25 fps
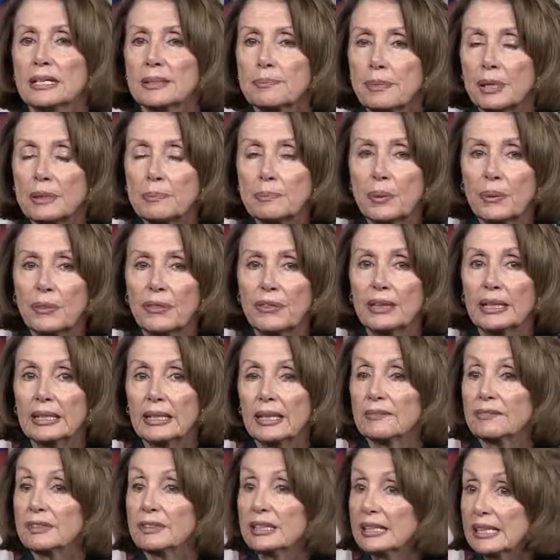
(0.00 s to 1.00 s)
people think
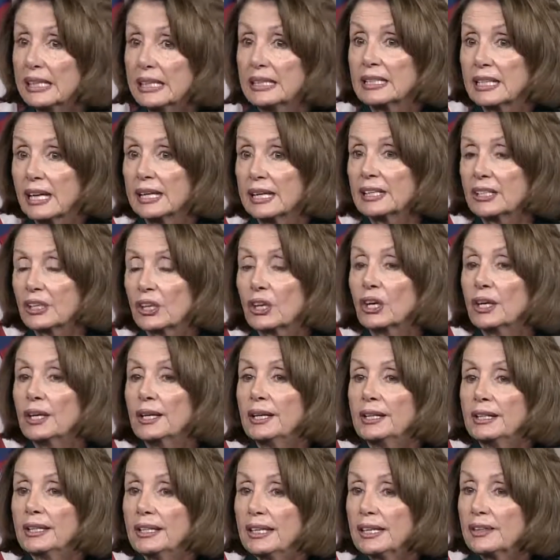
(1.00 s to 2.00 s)
of it in
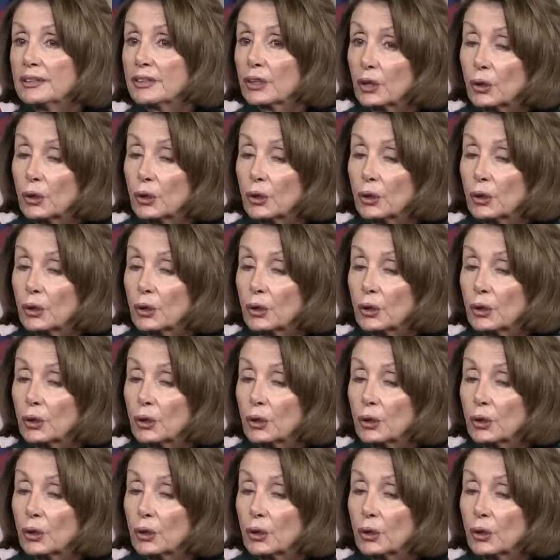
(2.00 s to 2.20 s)
the